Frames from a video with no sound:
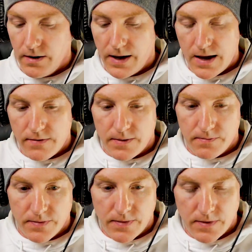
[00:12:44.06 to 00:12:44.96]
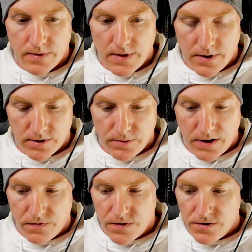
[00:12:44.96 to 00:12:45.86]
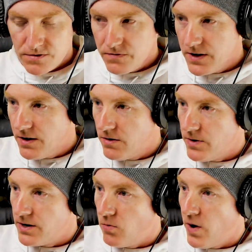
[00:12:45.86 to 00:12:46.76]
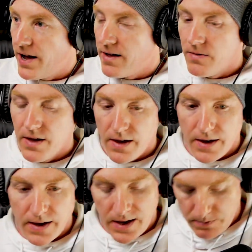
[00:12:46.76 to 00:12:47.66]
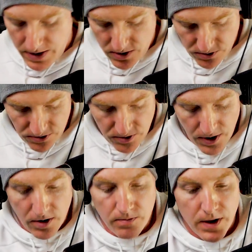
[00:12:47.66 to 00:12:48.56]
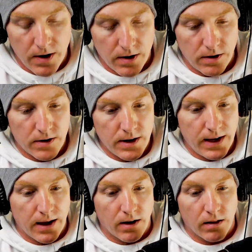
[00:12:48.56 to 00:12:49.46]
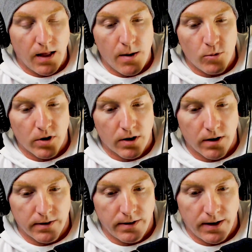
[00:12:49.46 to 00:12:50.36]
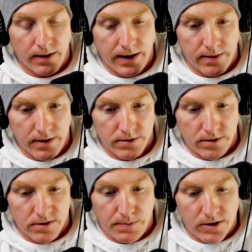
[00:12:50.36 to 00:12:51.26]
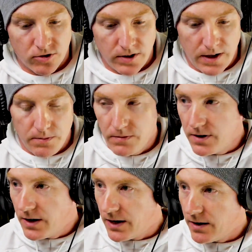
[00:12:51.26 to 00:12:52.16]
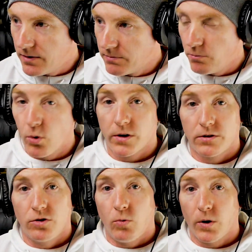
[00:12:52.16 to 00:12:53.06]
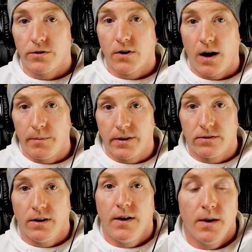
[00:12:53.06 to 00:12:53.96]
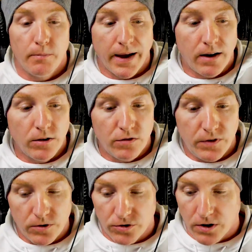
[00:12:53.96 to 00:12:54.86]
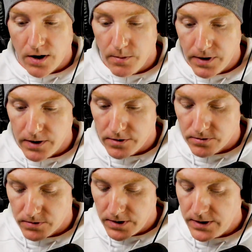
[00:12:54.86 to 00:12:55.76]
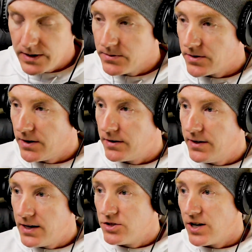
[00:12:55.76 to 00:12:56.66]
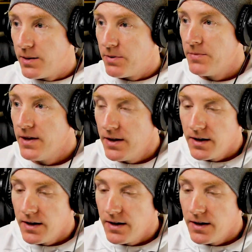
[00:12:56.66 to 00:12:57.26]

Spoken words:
There you have it. There's my first video in a while in my new studio. You're going to get a lot more content like this, especially more towards comics. My Hello Future comic is really starting to take shape.